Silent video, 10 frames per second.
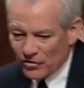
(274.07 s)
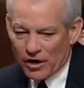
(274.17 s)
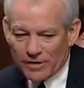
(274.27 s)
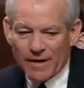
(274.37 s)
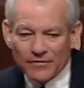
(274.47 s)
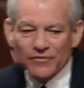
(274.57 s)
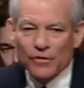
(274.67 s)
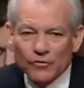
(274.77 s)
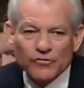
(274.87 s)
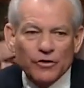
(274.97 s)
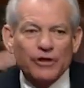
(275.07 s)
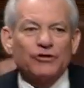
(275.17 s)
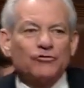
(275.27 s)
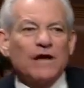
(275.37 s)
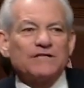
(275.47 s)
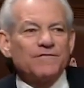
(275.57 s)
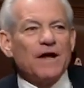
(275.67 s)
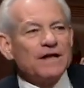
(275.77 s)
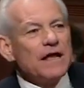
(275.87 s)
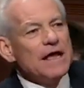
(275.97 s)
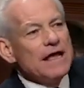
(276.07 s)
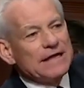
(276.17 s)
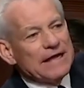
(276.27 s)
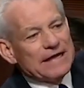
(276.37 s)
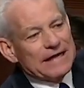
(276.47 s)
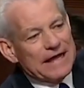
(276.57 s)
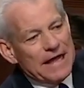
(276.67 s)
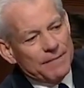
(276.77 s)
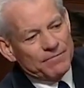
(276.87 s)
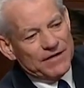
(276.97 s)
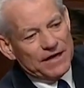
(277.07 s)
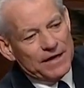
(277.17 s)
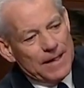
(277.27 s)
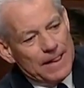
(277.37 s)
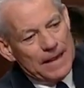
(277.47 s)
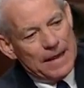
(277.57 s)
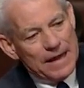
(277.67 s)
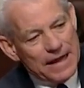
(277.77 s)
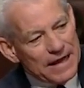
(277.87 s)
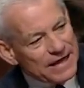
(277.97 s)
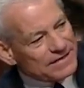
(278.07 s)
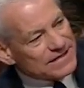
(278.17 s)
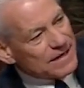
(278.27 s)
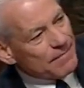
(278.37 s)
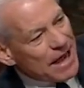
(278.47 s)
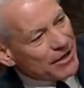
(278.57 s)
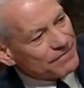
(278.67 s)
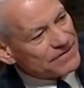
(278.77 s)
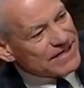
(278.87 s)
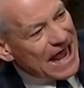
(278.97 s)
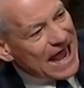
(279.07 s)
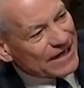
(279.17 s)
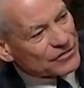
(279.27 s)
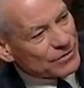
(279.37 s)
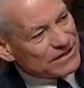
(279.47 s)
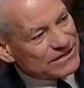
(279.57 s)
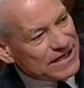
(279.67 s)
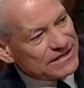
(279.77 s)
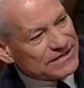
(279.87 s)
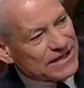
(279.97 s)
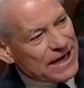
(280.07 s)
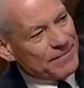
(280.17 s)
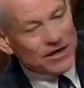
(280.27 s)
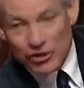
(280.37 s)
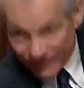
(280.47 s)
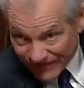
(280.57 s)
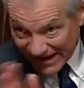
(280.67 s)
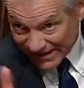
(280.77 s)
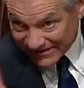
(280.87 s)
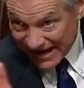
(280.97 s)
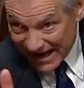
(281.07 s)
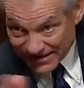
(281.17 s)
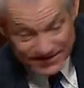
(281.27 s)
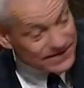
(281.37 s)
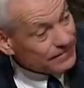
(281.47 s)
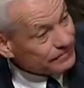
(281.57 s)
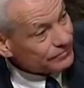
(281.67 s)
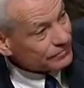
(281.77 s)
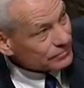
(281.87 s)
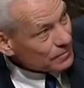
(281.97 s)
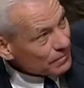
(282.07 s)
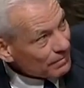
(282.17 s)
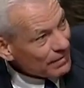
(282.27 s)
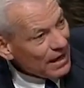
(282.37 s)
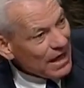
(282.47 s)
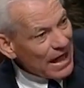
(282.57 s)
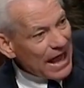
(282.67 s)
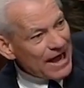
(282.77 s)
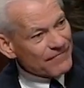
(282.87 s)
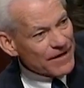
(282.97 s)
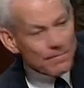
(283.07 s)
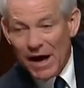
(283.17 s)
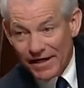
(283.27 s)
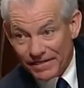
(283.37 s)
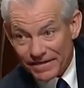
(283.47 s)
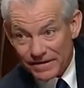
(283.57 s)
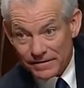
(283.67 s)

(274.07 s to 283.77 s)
and talk about the Social Security Trust Fund getting emptied, is the amount of tax receipts that come in your FICA tax every month